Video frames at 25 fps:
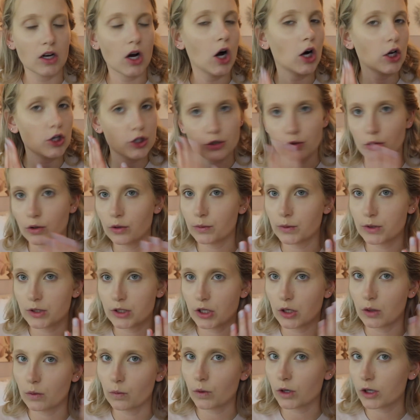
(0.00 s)
contour was
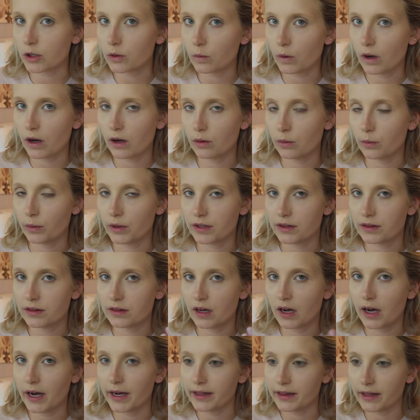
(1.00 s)
going to work well with
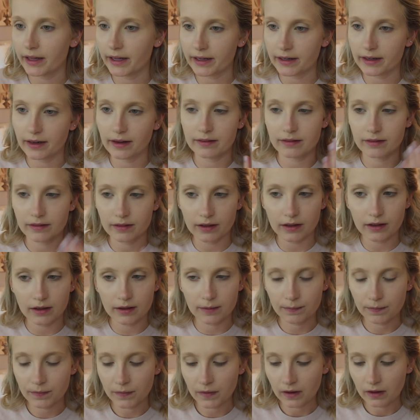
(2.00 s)
the highlight and
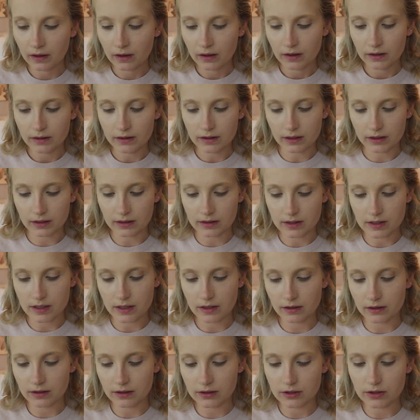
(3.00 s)
the
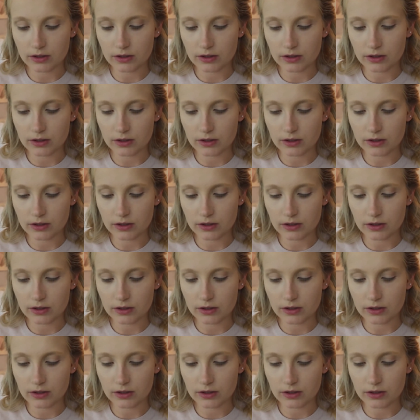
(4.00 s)
concealer.